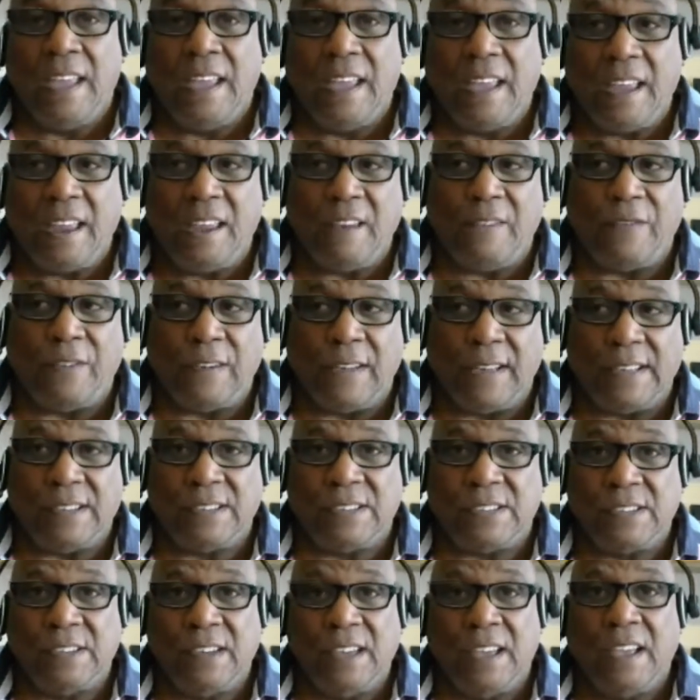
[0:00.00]

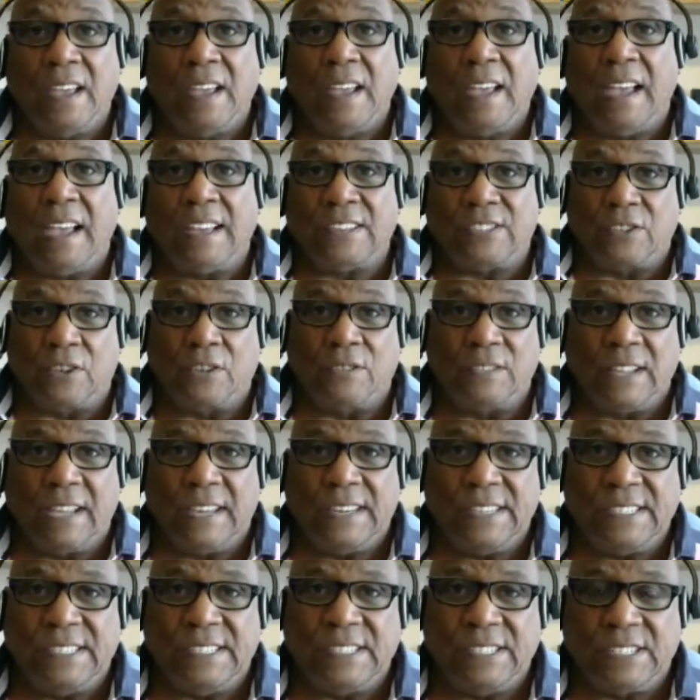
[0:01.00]
EFASS has got
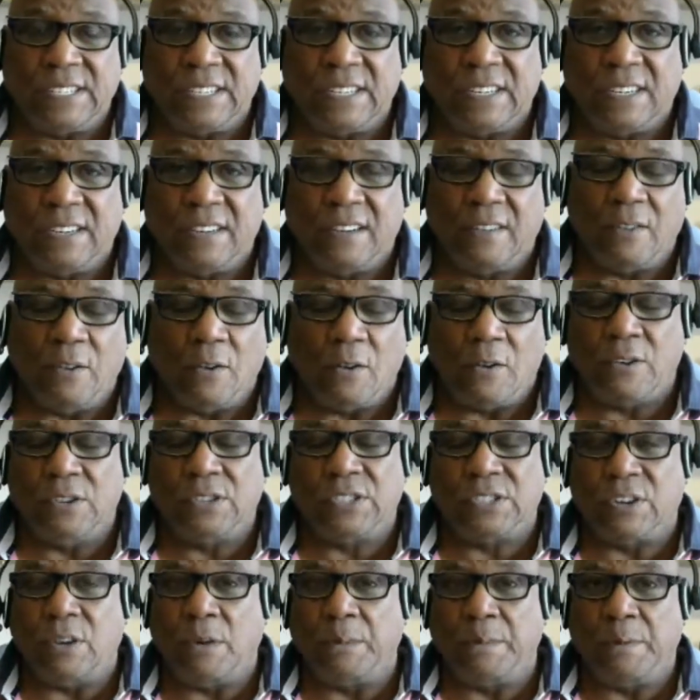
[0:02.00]
licensing or
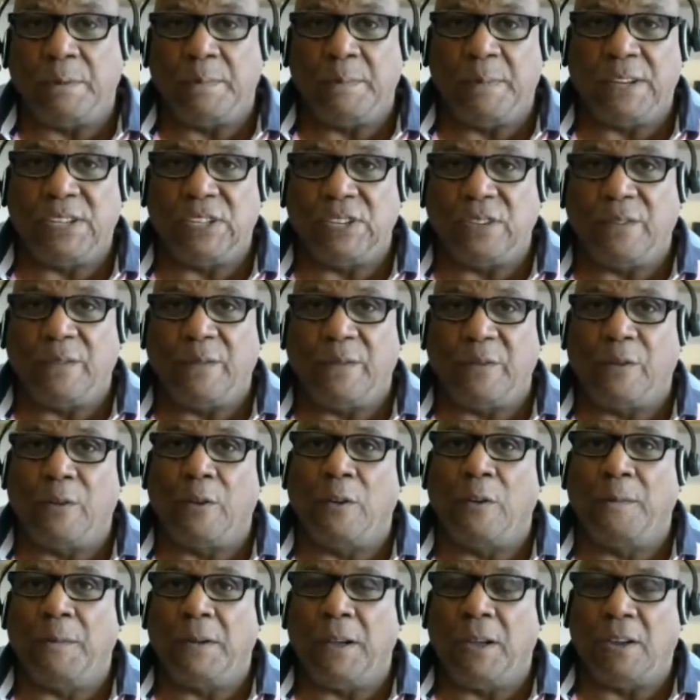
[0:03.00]
has got permission
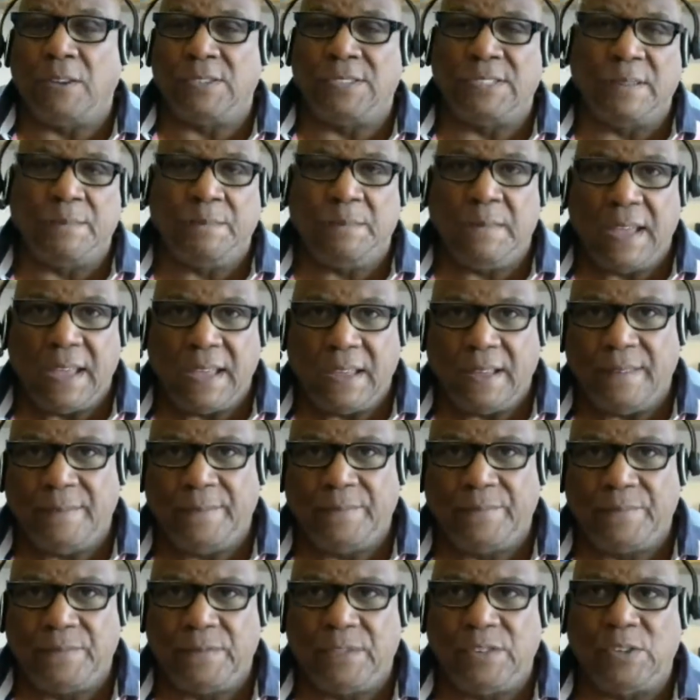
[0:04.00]
from Austin Mayer
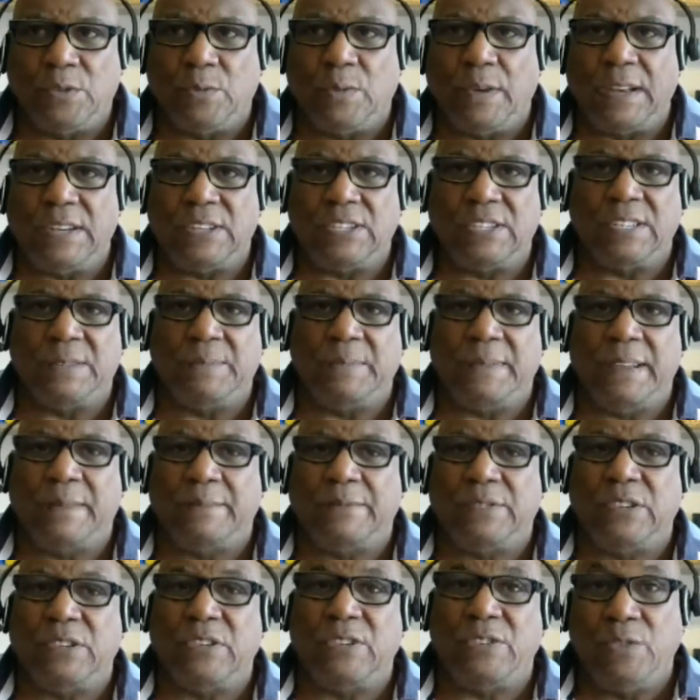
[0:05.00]
to actually be
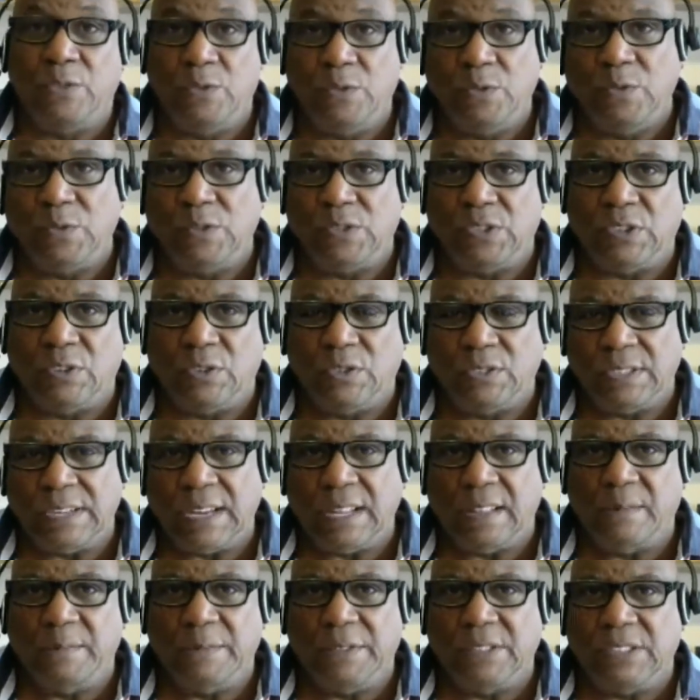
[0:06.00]
able to use those
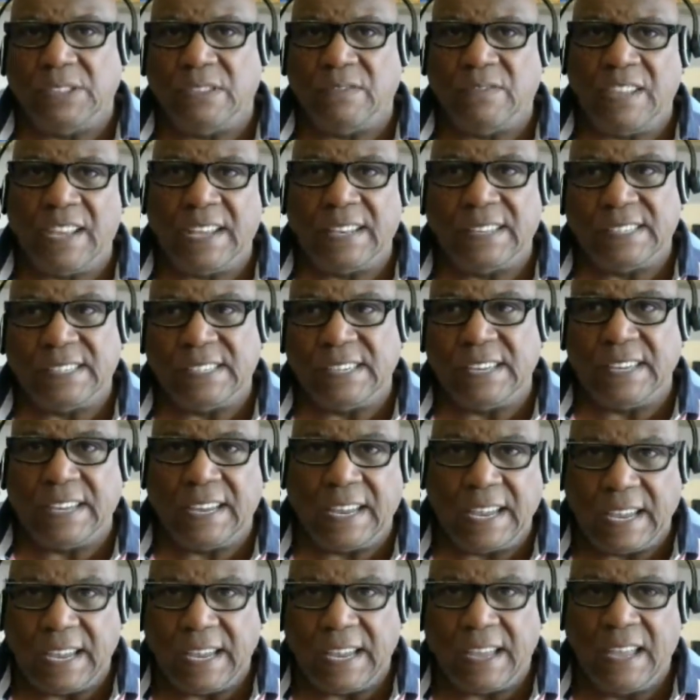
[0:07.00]
elements of the
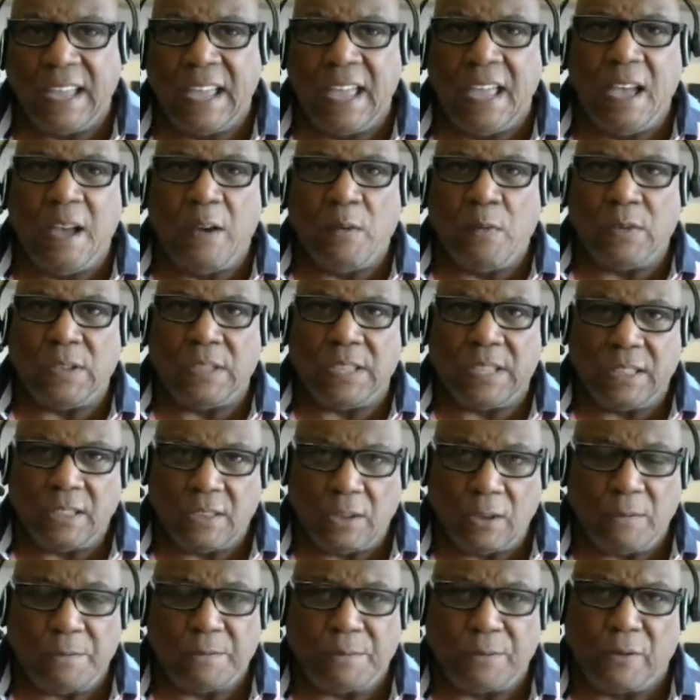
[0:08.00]
SDK within
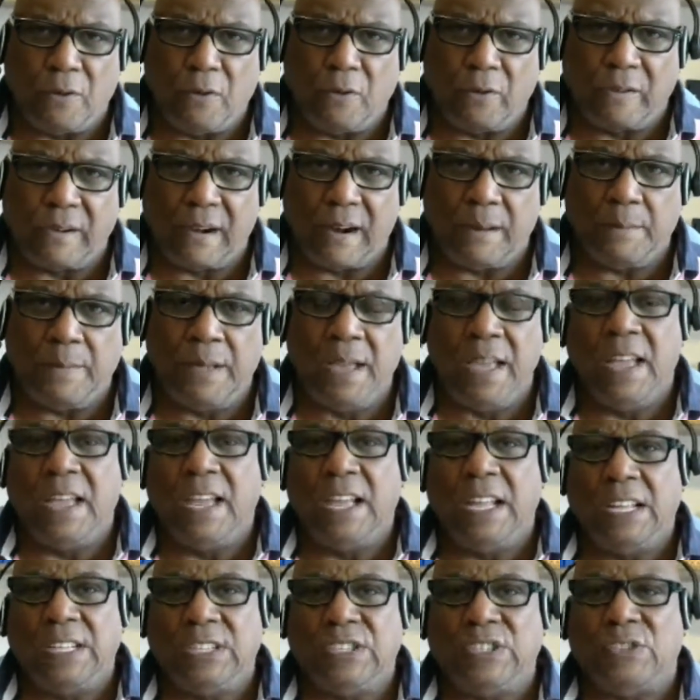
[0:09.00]
their program
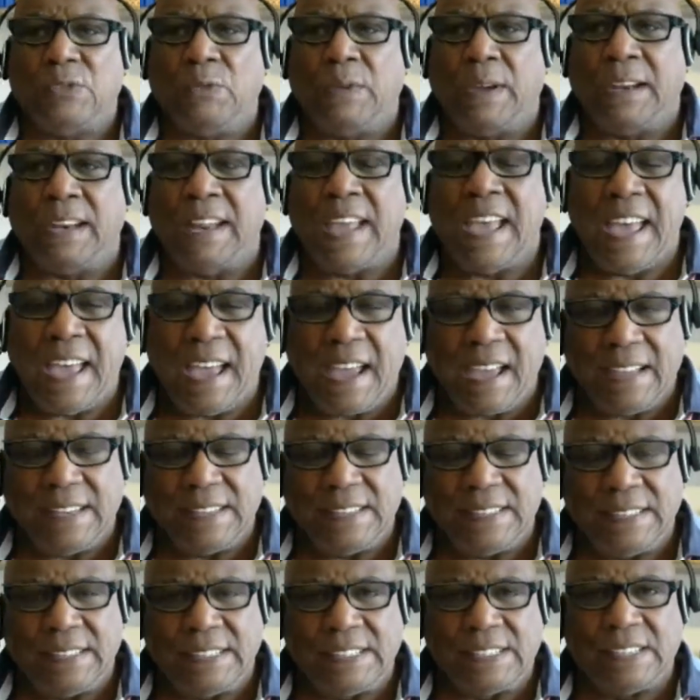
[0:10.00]
to
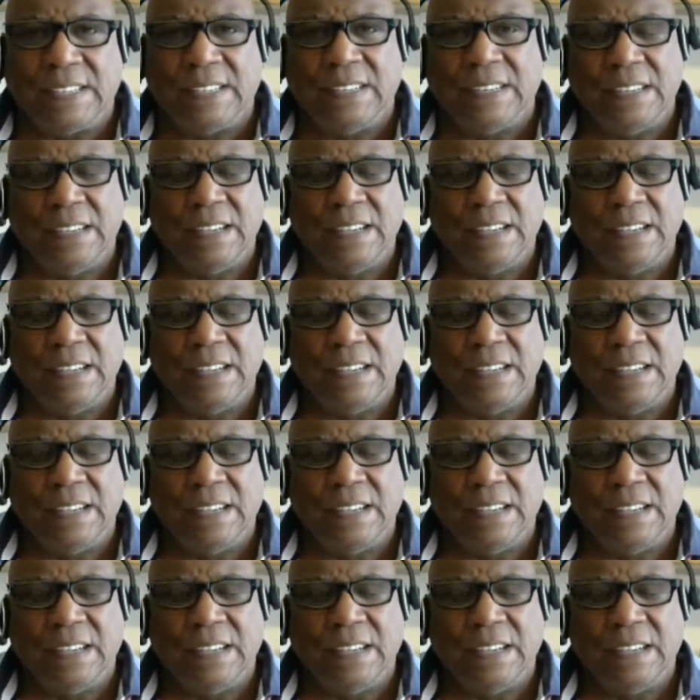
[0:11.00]
enhance